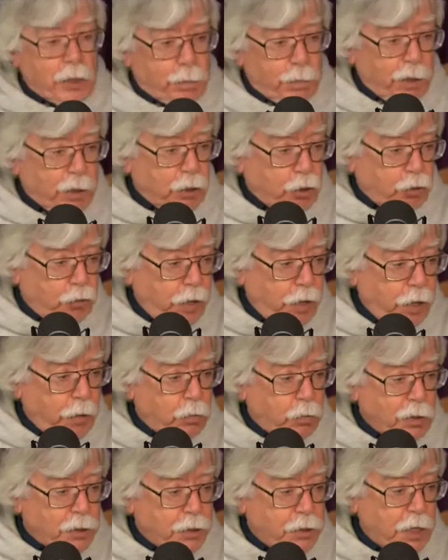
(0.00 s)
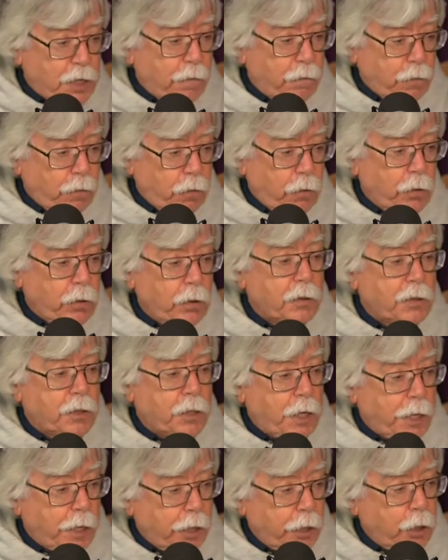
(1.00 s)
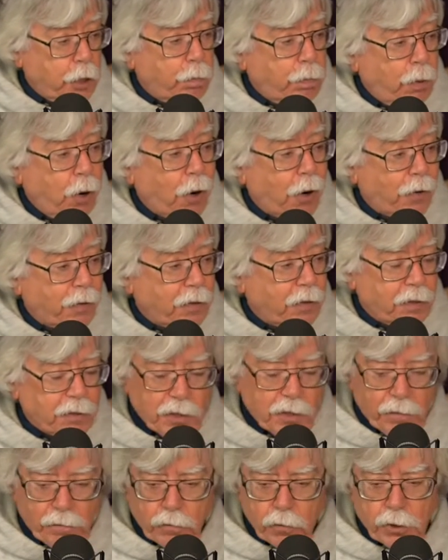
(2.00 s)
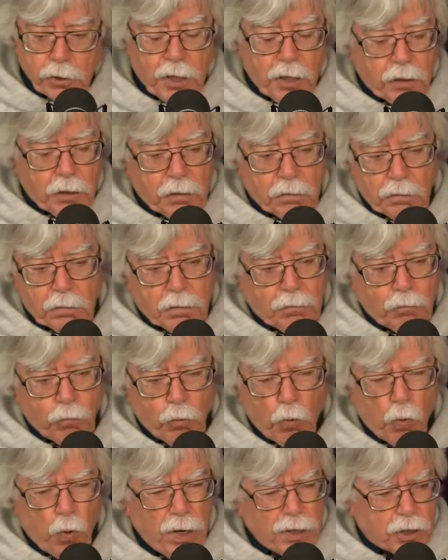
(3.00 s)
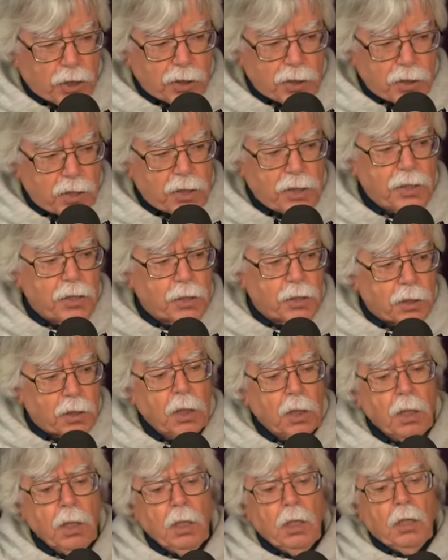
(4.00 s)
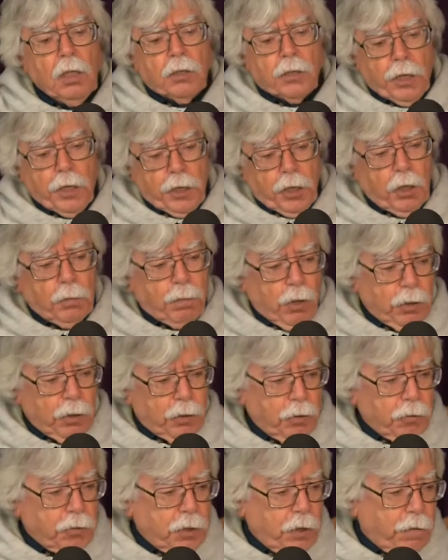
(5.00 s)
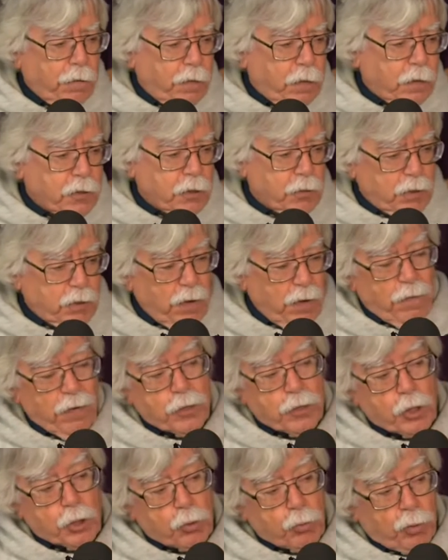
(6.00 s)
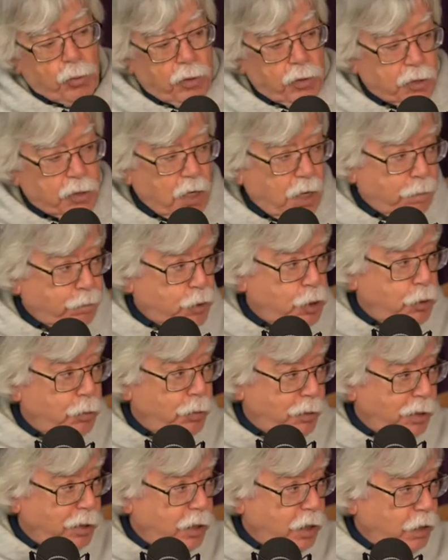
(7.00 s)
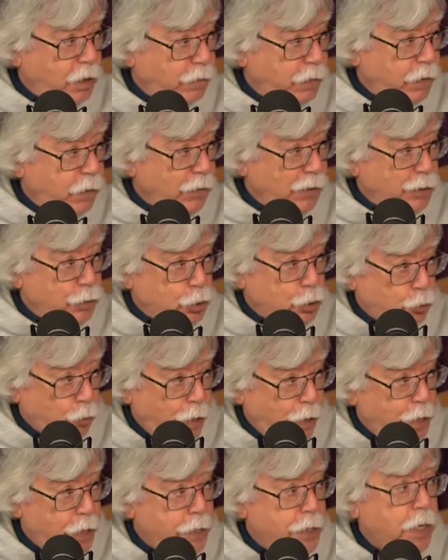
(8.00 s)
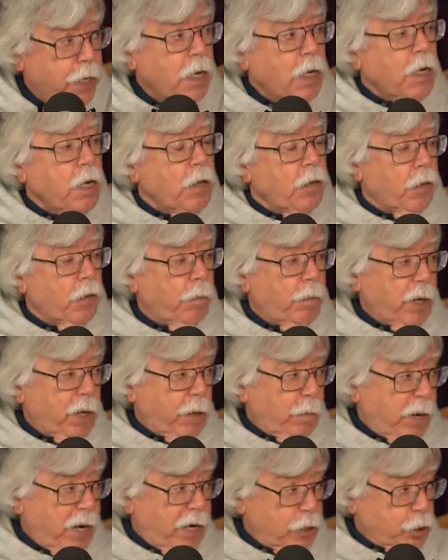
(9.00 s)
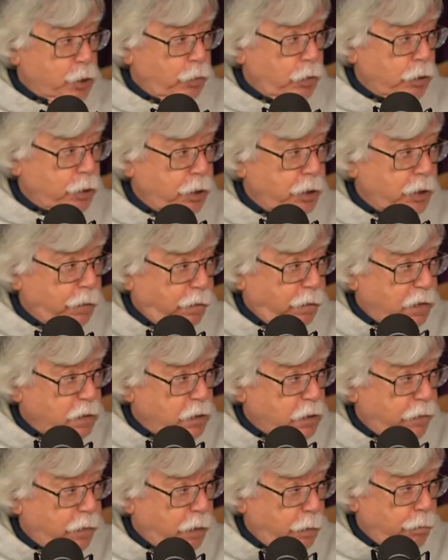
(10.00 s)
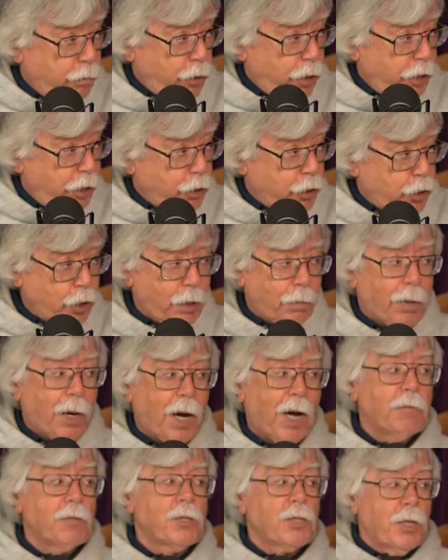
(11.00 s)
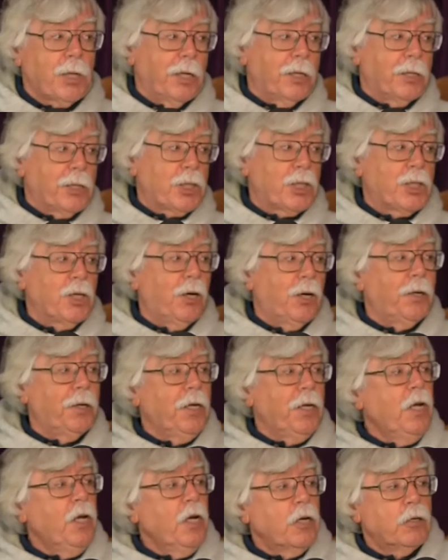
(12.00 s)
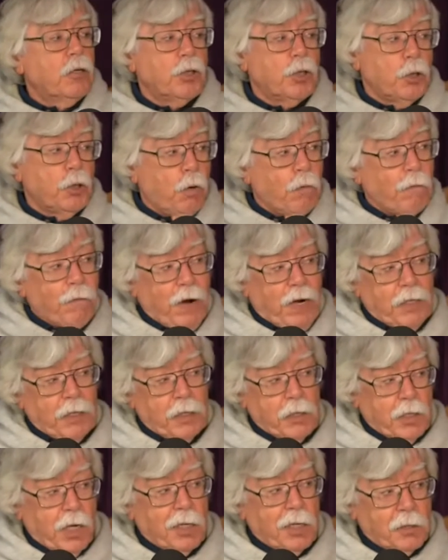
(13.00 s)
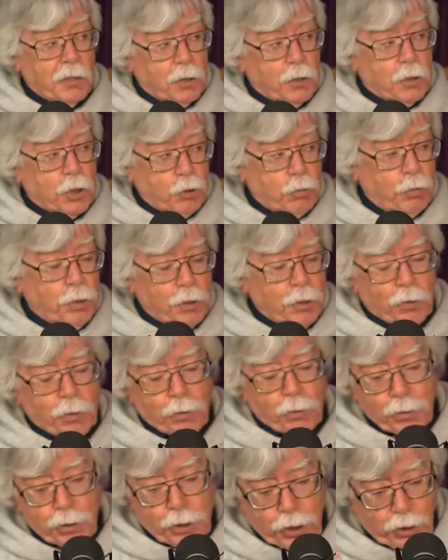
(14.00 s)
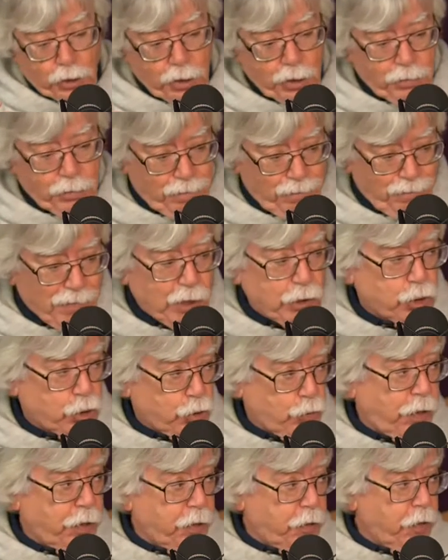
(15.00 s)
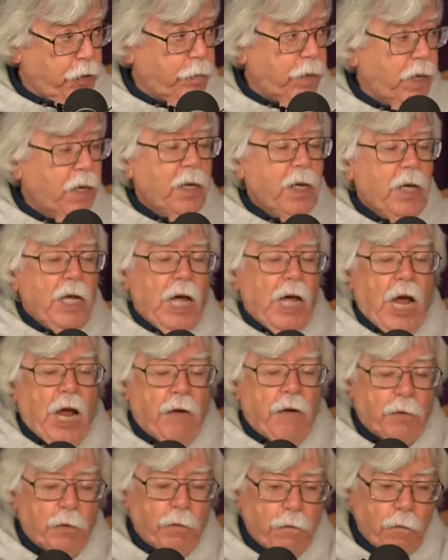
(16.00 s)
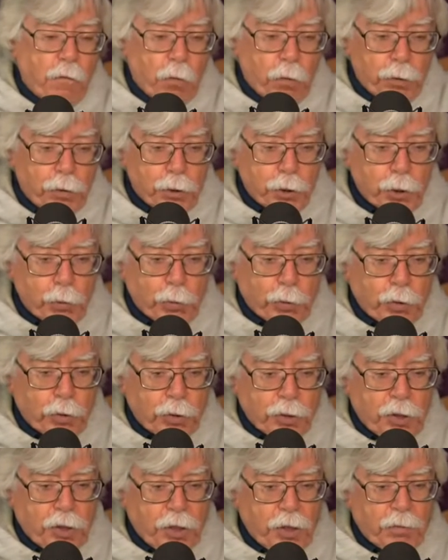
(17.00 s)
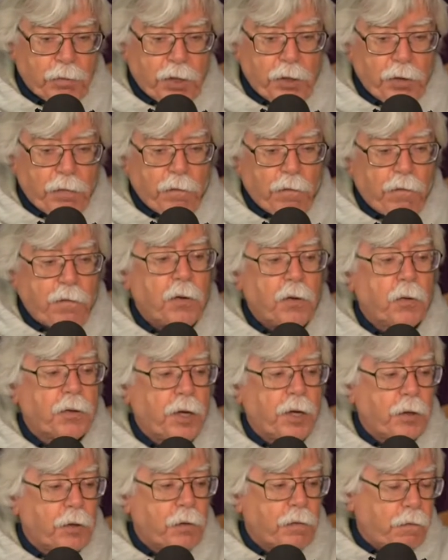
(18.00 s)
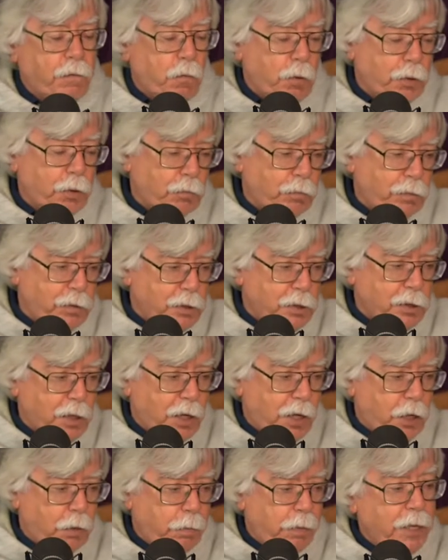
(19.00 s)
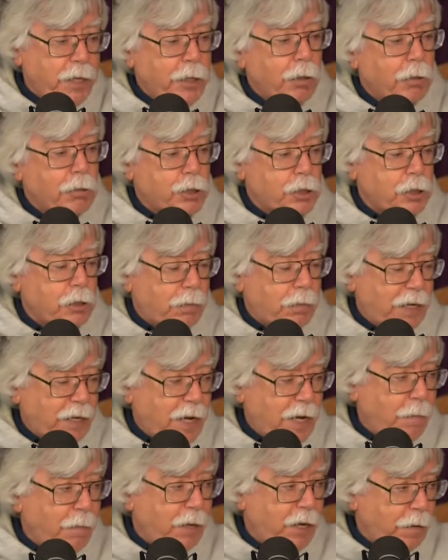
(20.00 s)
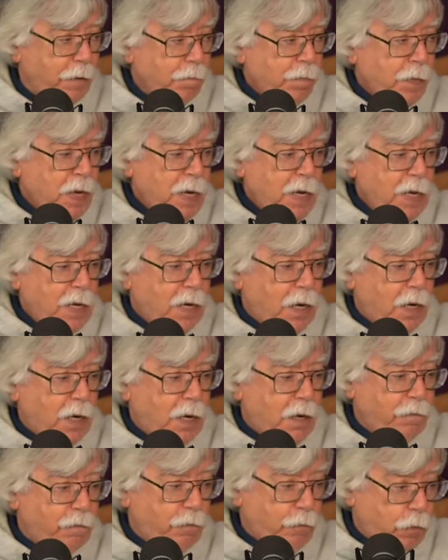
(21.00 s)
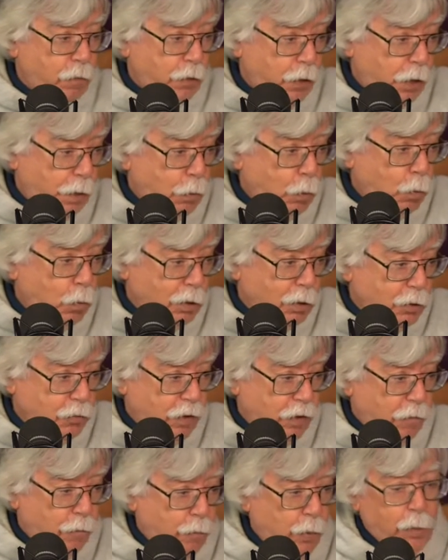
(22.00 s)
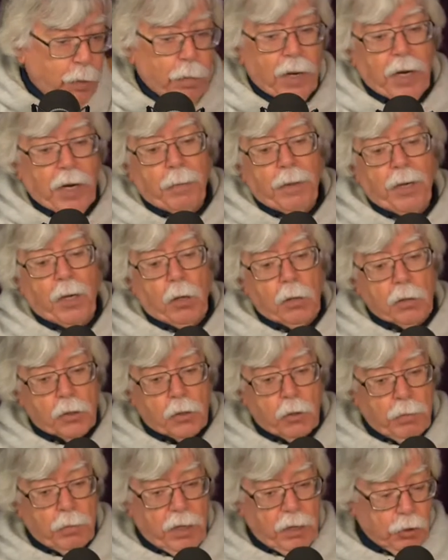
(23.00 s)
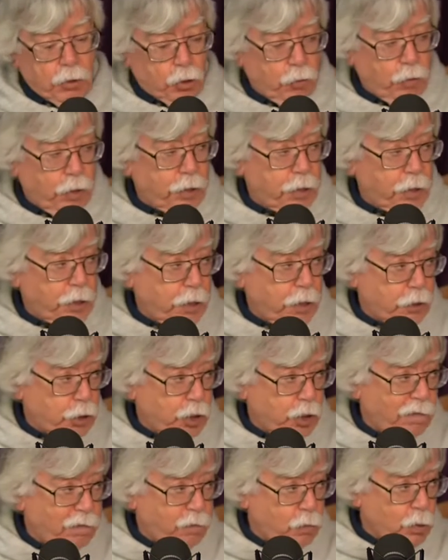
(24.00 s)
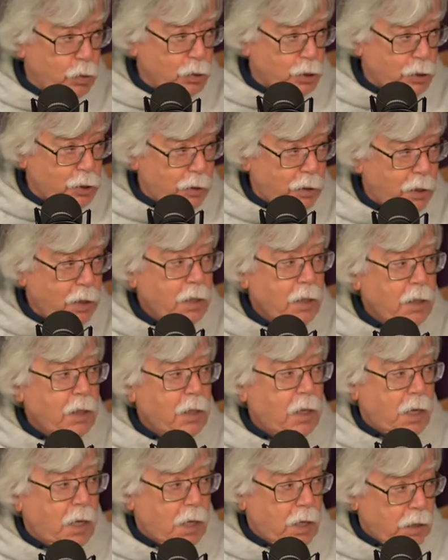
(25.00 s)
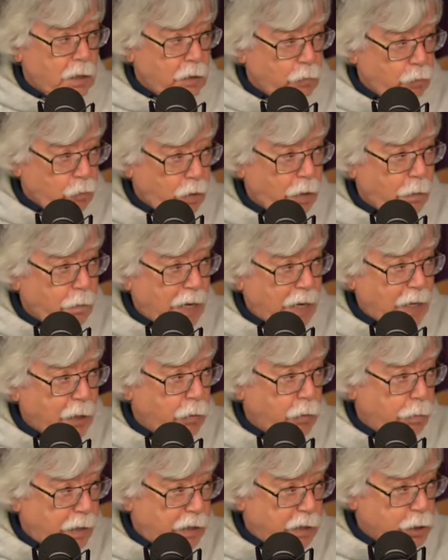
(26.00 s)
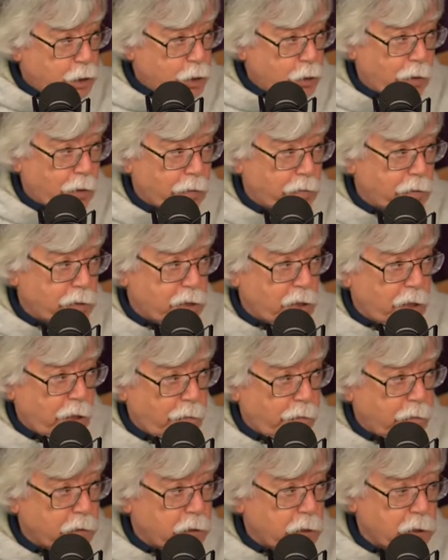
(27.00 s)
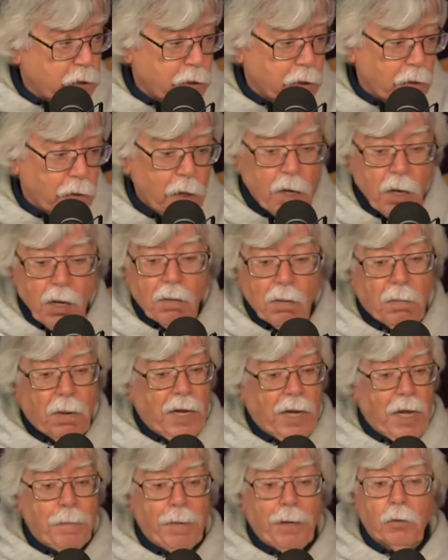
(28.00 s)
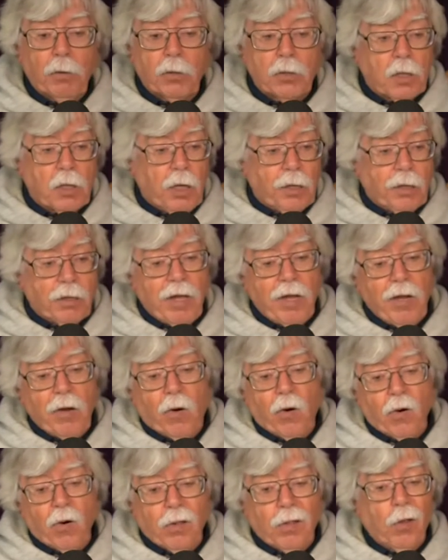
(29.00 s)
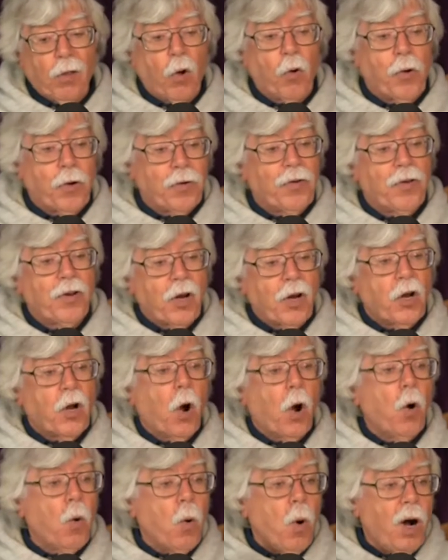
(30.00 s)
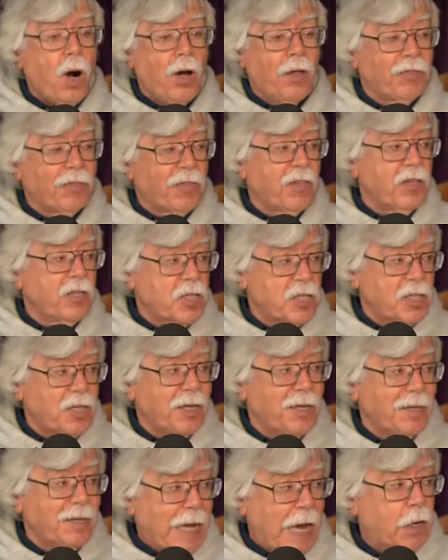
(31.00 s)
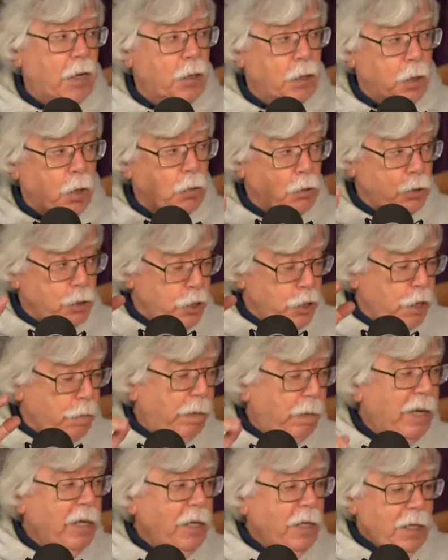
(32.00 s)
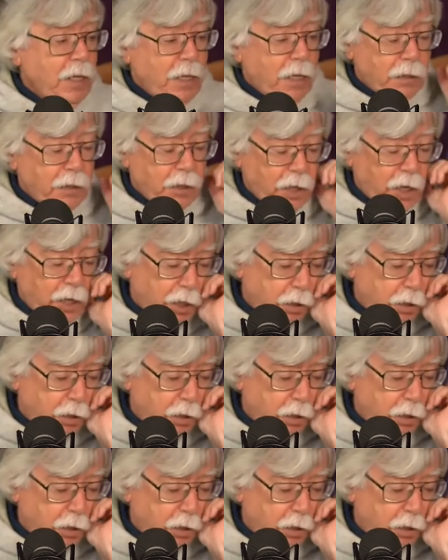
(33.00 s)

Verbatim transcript: big trade was Denver taking apart, and Denver's had a wretched season, taking apart their defense. Their defense is one of the top two in the NFL. They trade the big pass rushing defensive end Brad Chubb. I was kind of stunned because you don't find these guys on street corners yet. They they traded him after four years with the team. They didn't feel they could afford to re-sign him. He goes to Miami uh, for a number one draft pick. Miami also made a trade to get Jeff Wilson, uh, the running back who had been a starter in San Francisco. Miami looks like they are loaded to go hunt this thing down and go deep in the AFC.